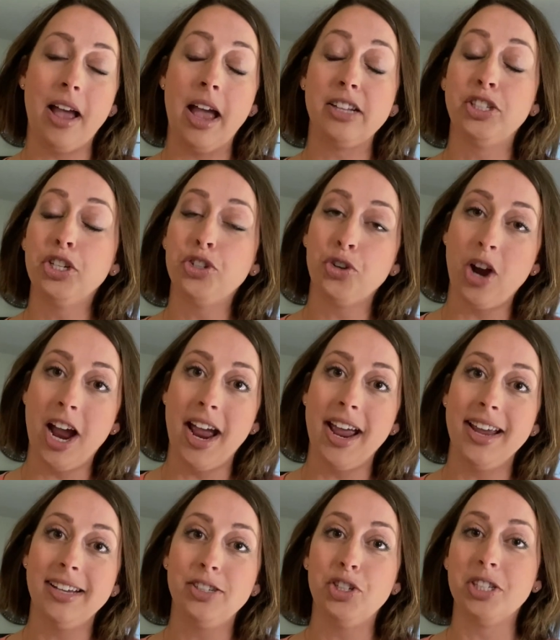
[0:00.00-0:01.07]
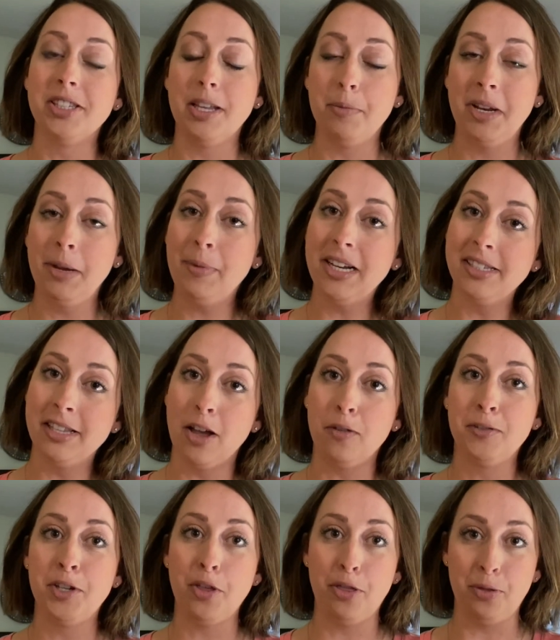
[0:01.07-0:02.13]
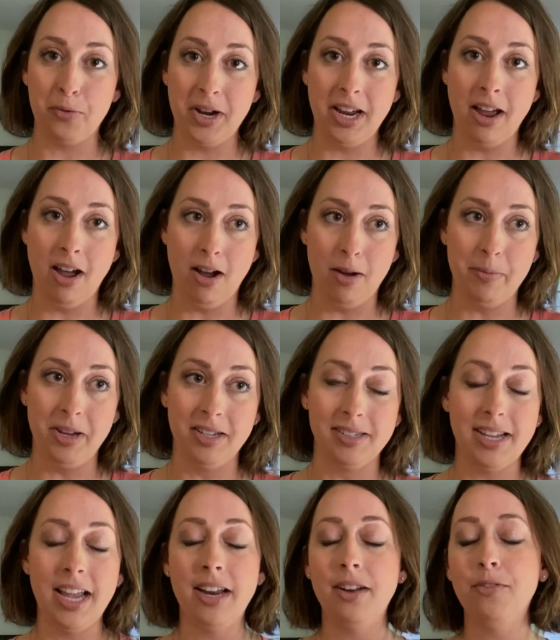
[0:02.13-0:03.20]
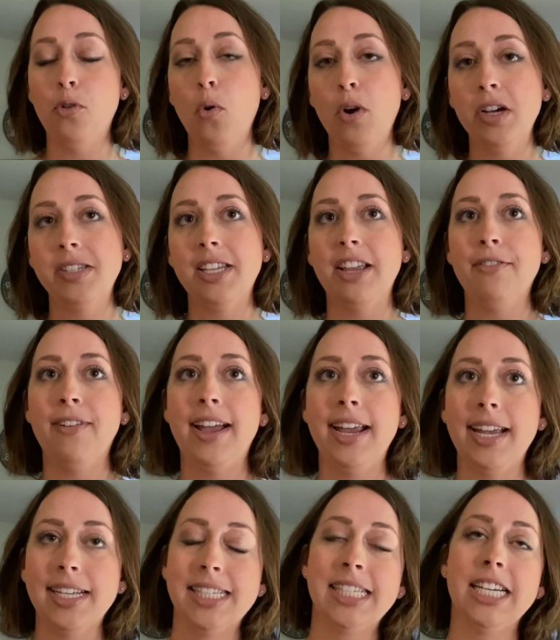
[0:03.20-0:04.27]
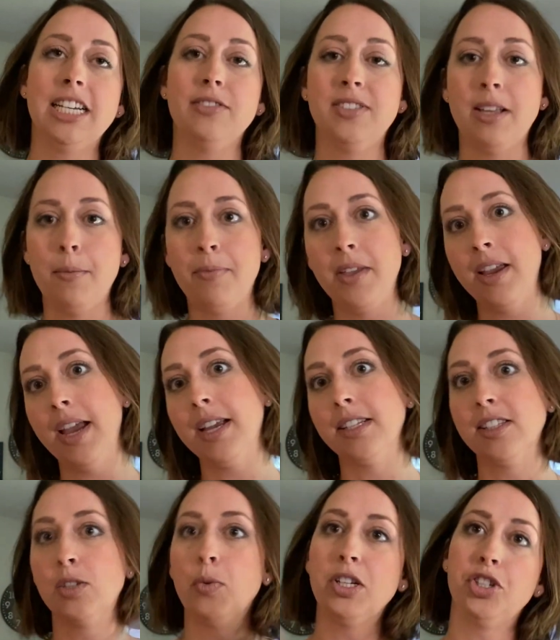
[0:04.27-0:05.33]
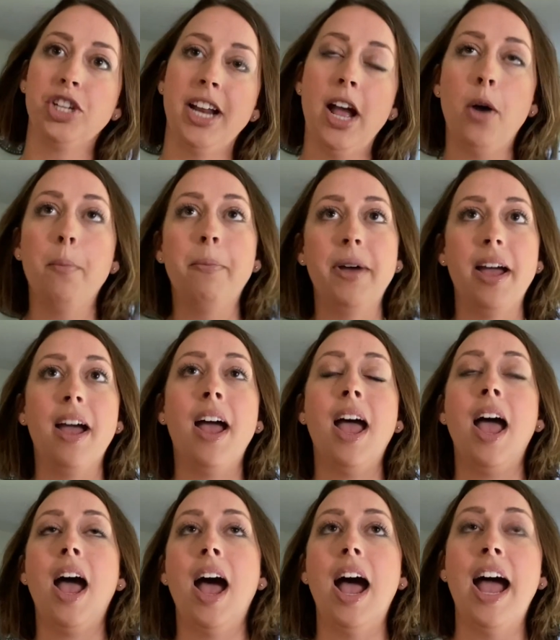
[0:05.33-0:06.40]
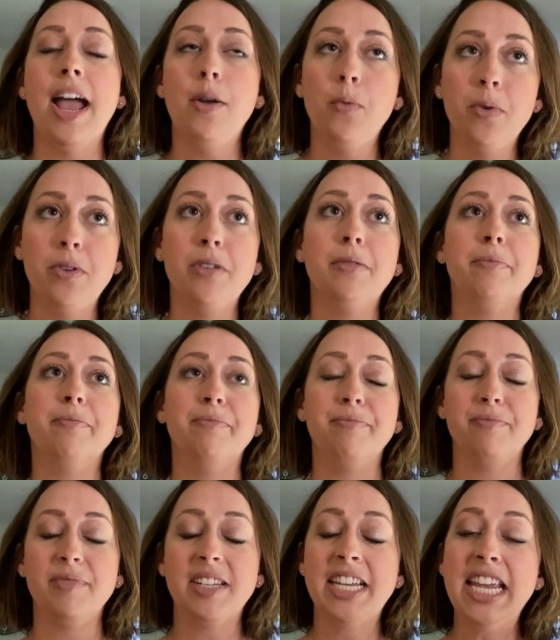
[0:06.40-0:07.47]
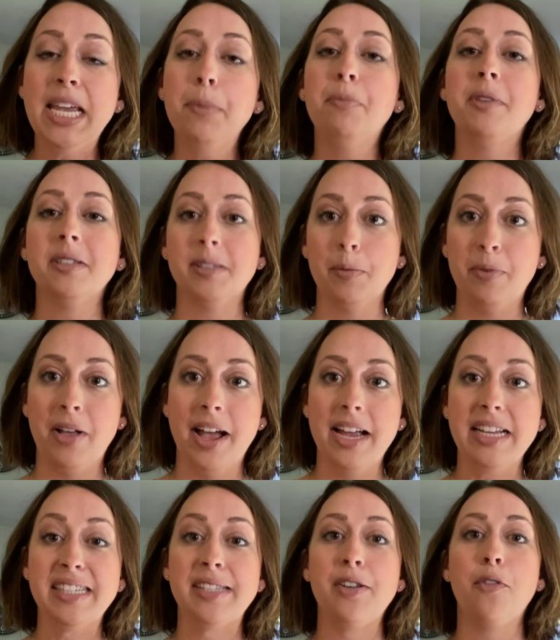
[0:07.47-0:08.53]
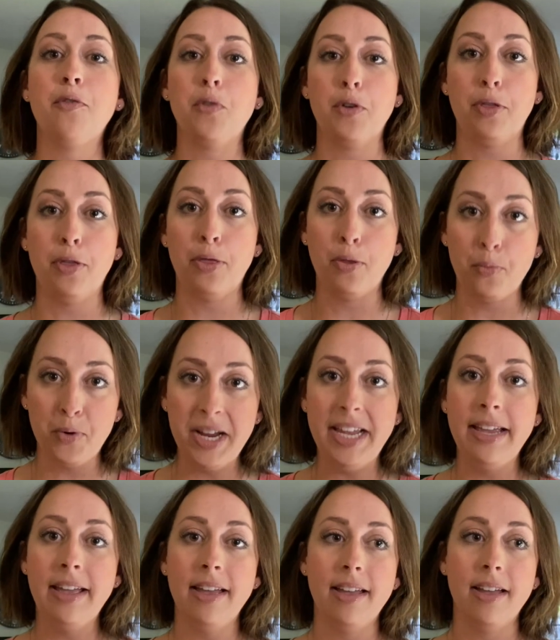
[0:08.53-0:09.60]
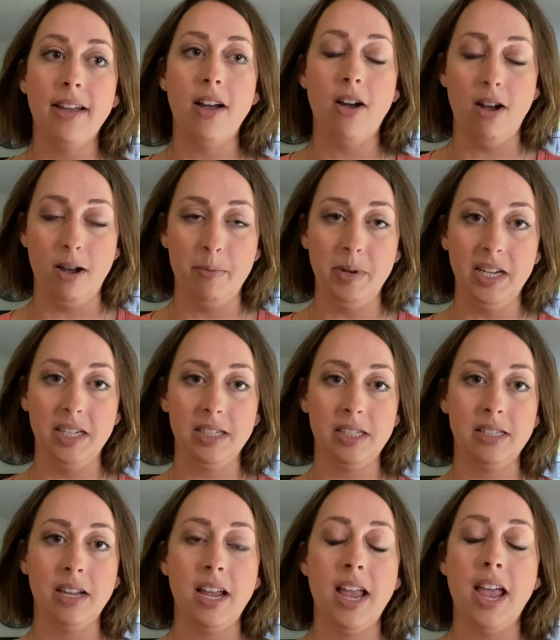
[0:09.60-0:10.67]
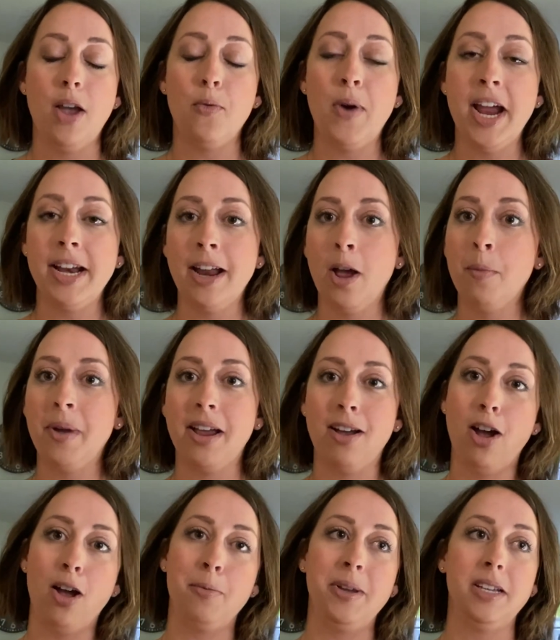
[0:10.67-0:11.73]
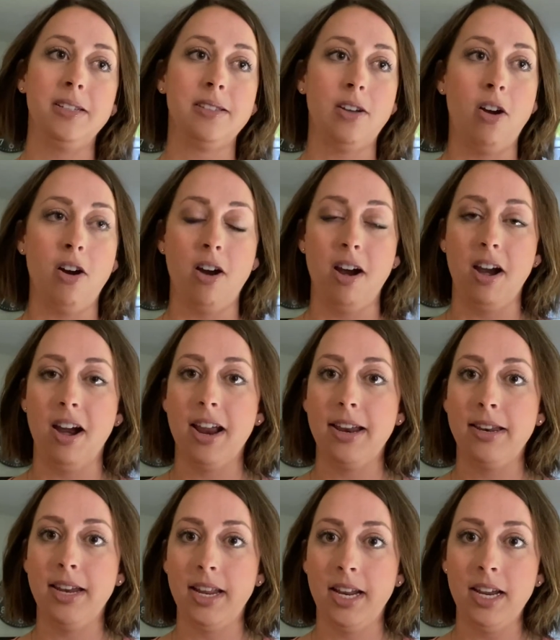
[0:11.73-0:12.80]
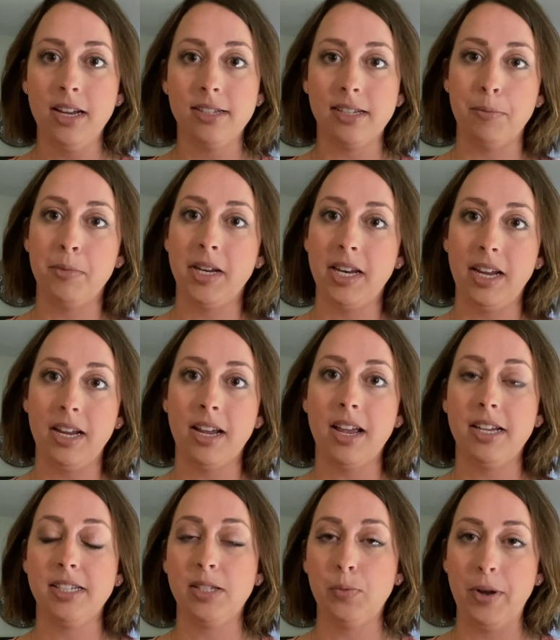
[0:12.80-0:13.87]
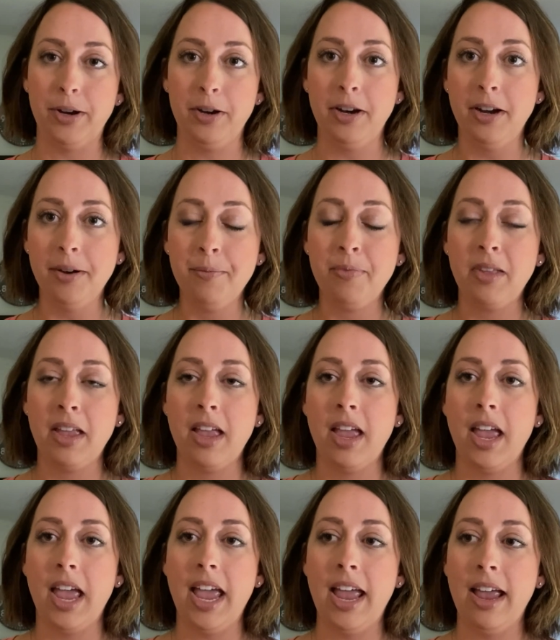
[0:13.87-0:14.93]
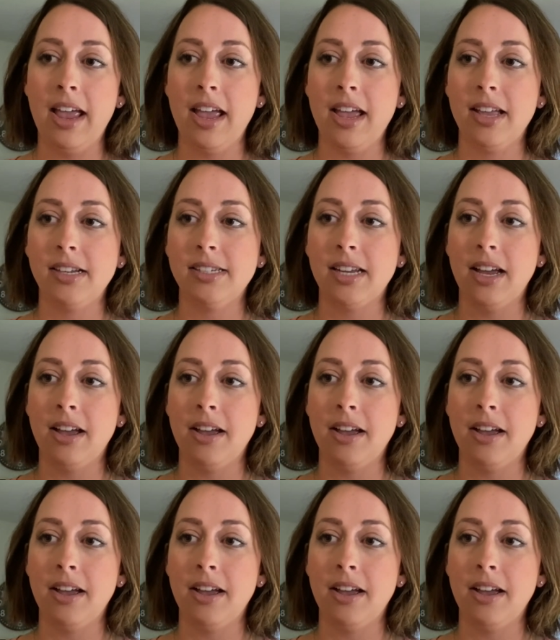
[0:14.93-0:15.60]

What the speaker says: to try just limiting myself to 3 hobbies. And of course, if I get sick of something, I can switch it out, but I will keep the supplies for 3 hobbies. Right now, my hobbies are knitting, because I'm knitting a sweater, and